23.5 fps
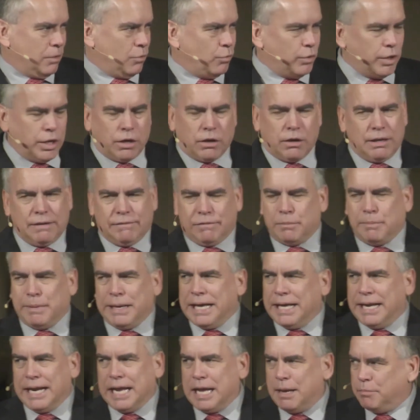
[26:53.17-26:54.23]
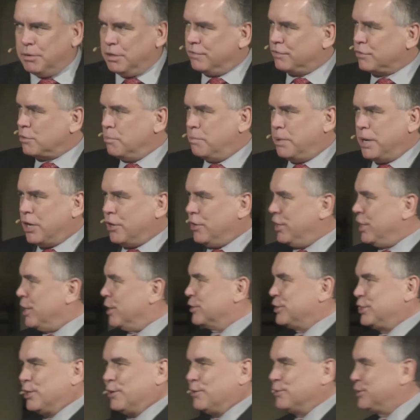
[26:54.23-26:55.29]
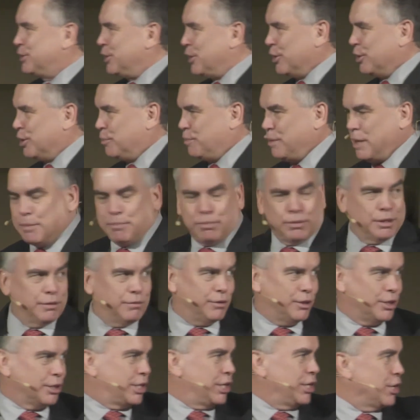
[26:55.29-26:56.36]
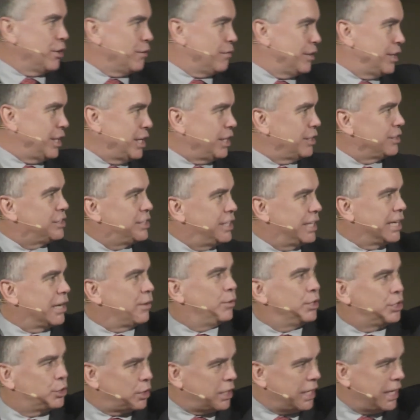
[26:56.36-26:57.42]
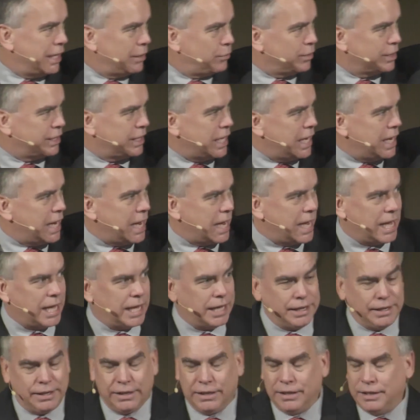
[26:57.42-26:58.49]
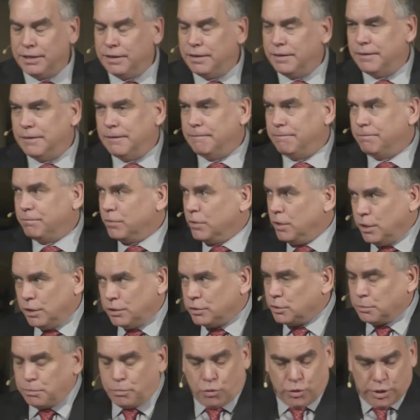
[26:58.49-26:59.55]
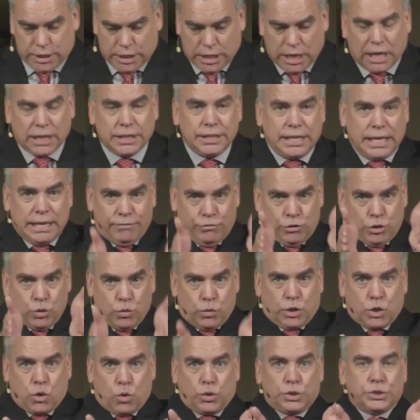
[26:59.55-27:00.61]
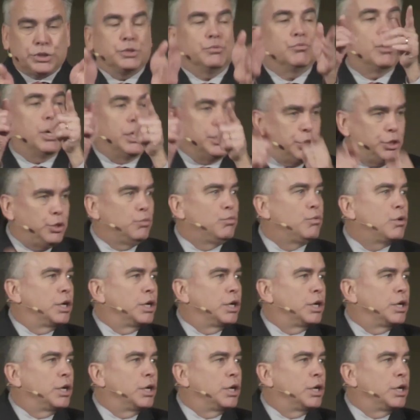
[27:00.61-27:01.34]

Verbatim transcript: We all have a bad habit of comparing ourselves to other people, of looking over there and saying, I wish I had what they had. Here's the point God gave you a course to run, you